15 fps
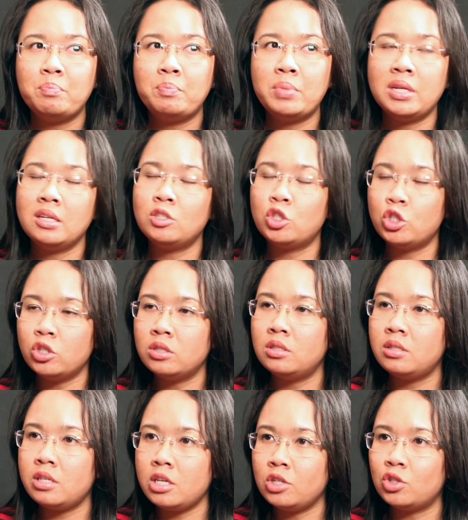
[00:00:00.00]
but it should
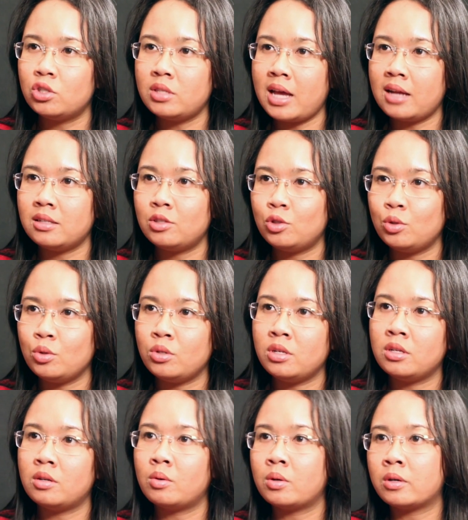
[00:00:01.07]
teach that
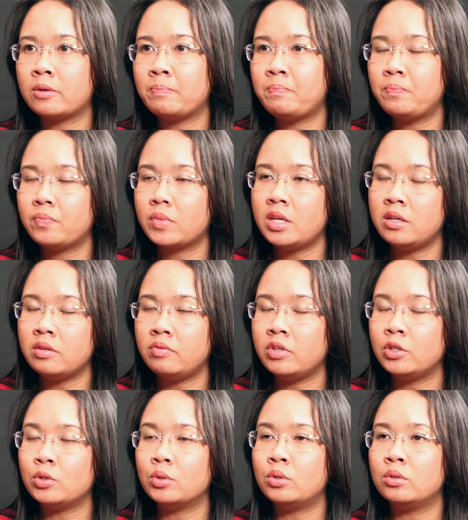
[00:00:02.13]
student or
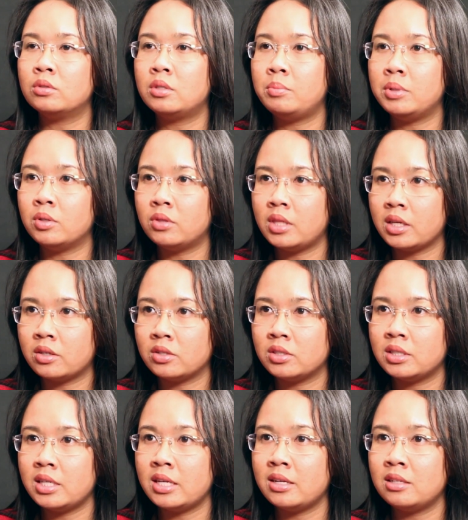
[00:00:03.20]
individual to build thicker
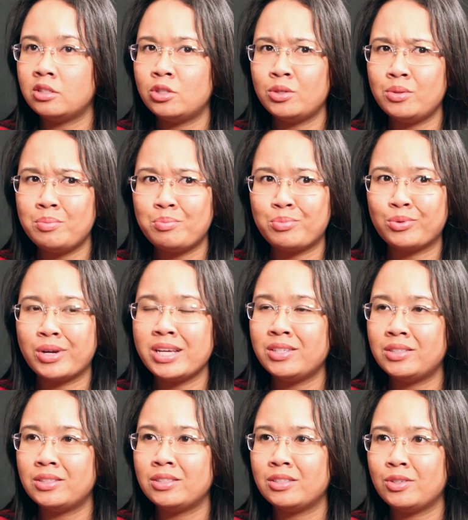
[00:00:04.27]
skin and to
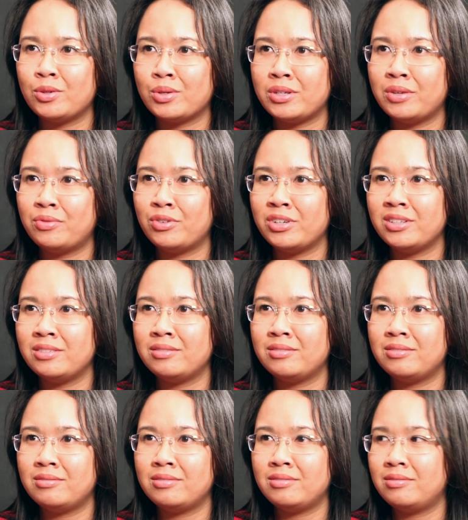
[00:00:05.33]
embrace your different
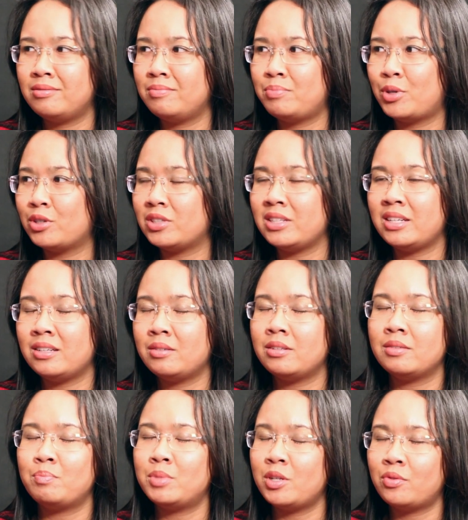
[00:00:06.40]

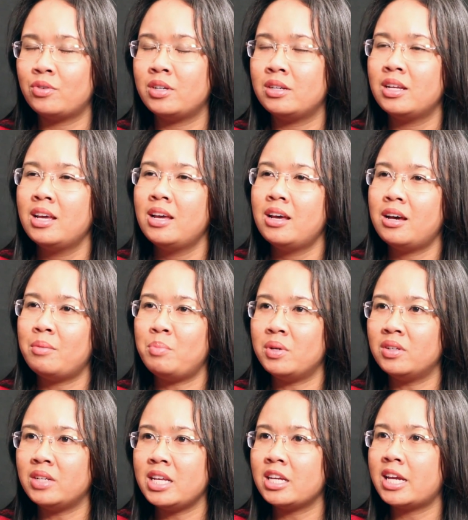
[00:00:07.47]
person, different
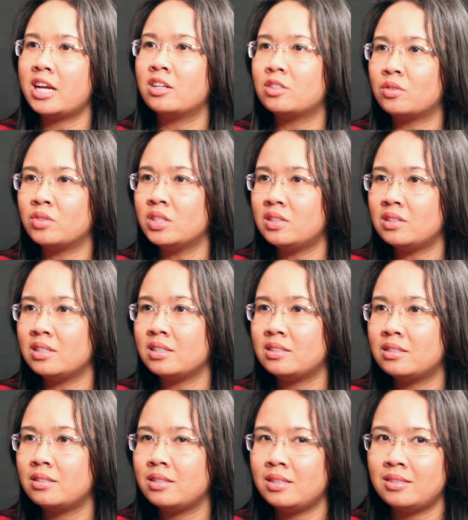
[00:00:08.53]
ability and
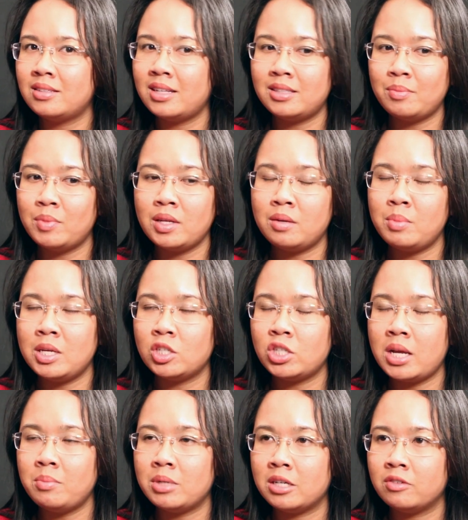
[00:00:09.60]
characteristics. It's not something to be
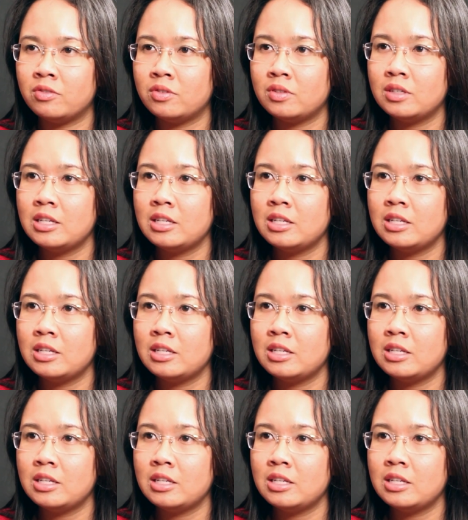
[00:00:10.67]
ashamed of.